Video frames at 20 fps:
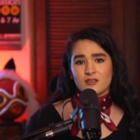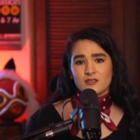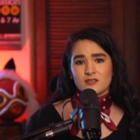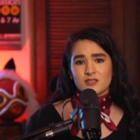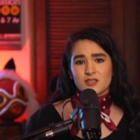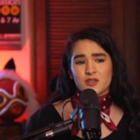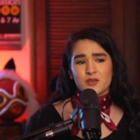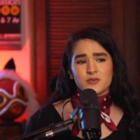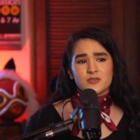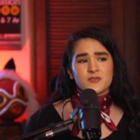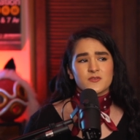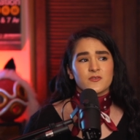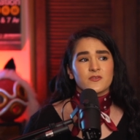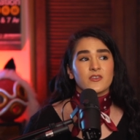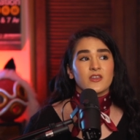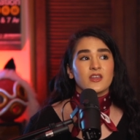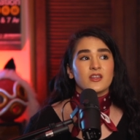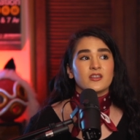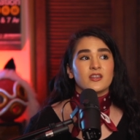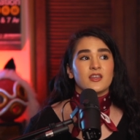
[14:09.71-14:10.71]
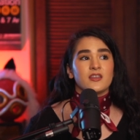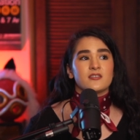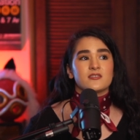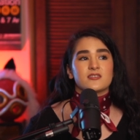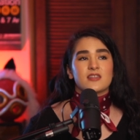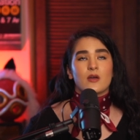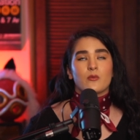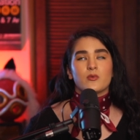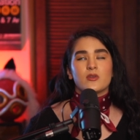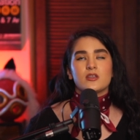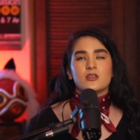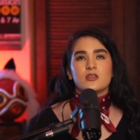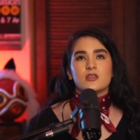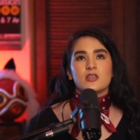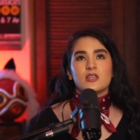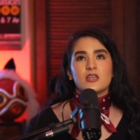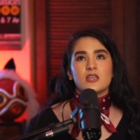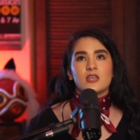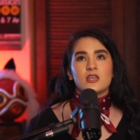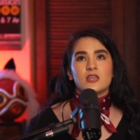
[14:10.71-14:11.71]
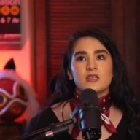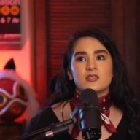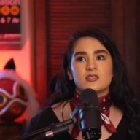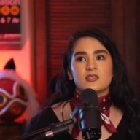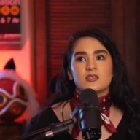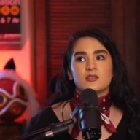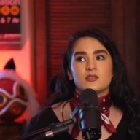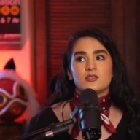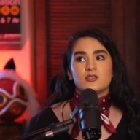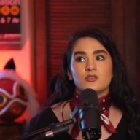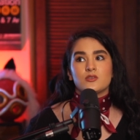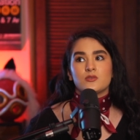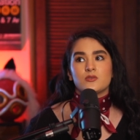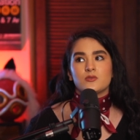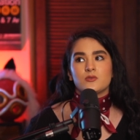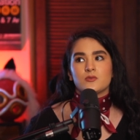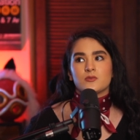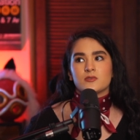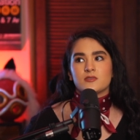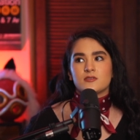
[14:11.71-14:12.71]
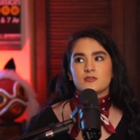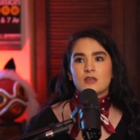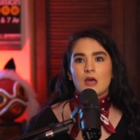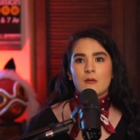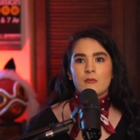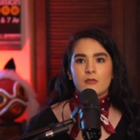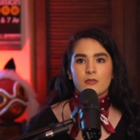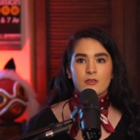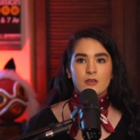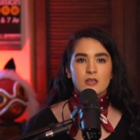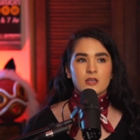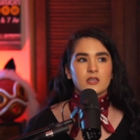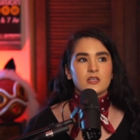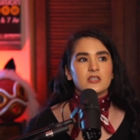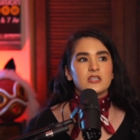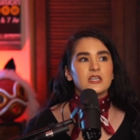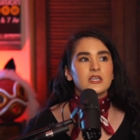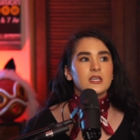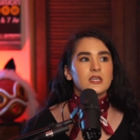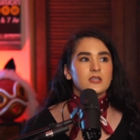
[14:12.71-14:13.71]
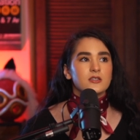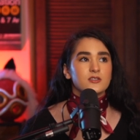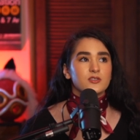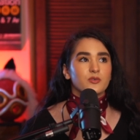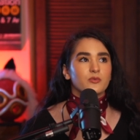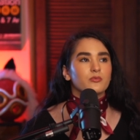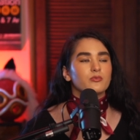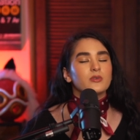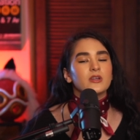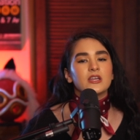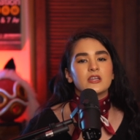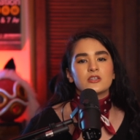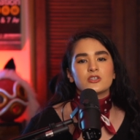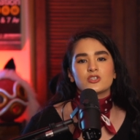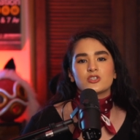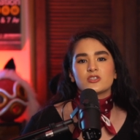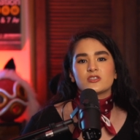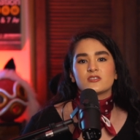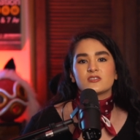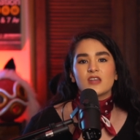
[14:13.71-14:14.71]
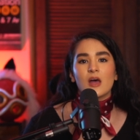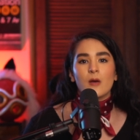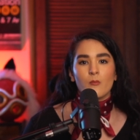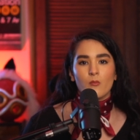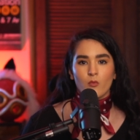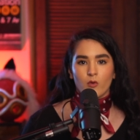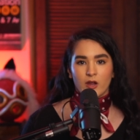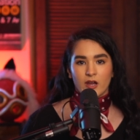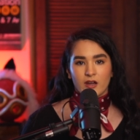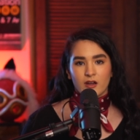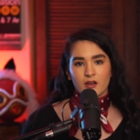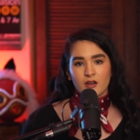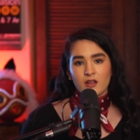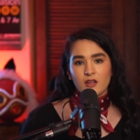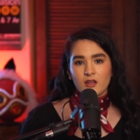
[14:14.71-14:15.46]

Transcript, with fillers: to those feelings that we need to do something, need to reach somewhere.